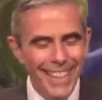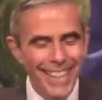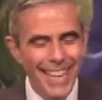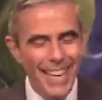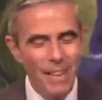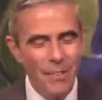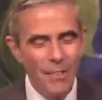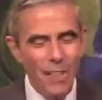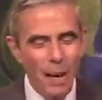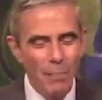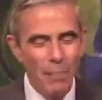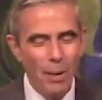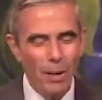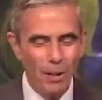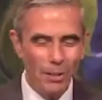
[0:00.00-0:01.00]
even that
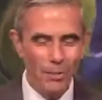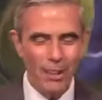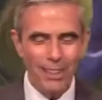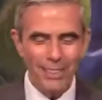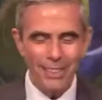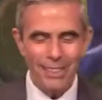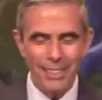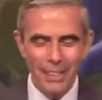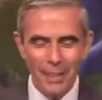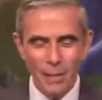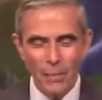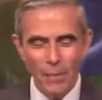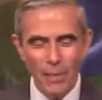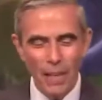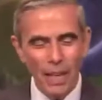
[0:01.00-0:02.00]
part of us
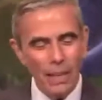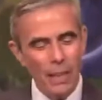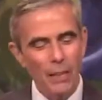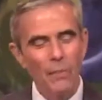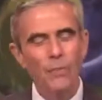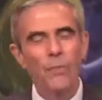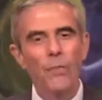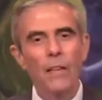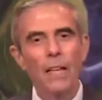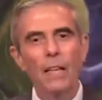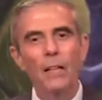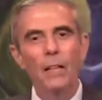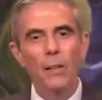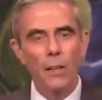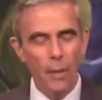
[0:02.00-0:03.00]
that can feel
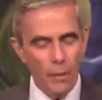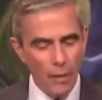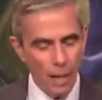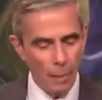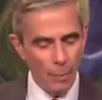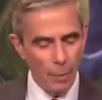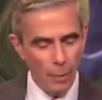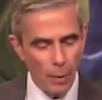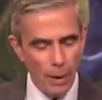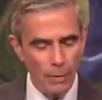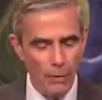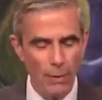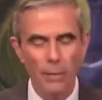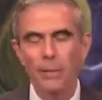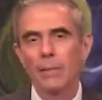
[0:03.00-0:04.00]
that
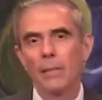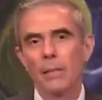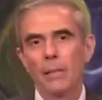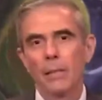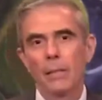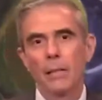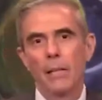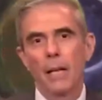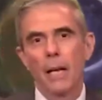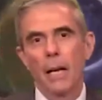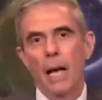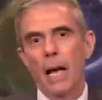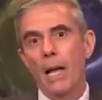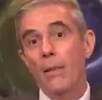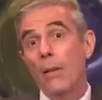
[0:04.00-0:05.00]
presence
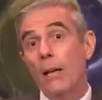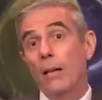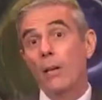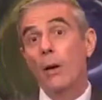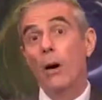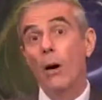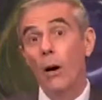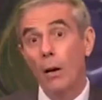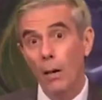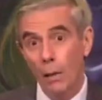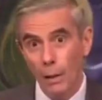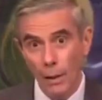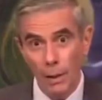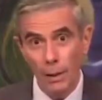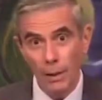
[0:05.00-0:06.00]
and that call
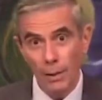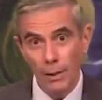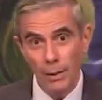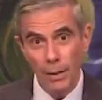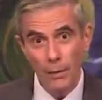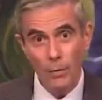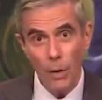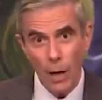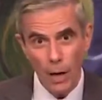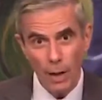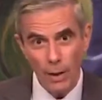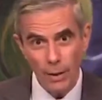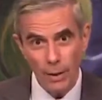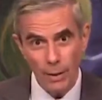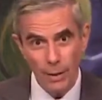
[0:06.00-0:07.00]
of God
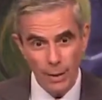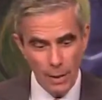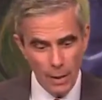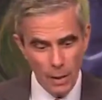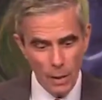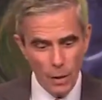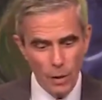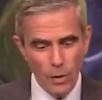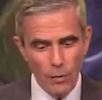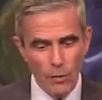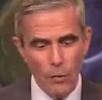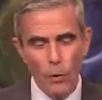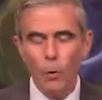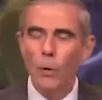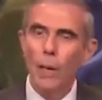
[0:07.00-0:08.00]

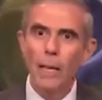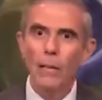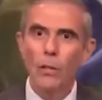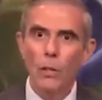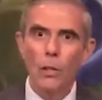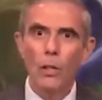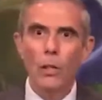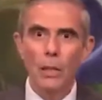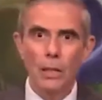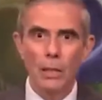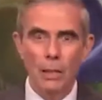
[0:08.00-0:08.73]
for greater good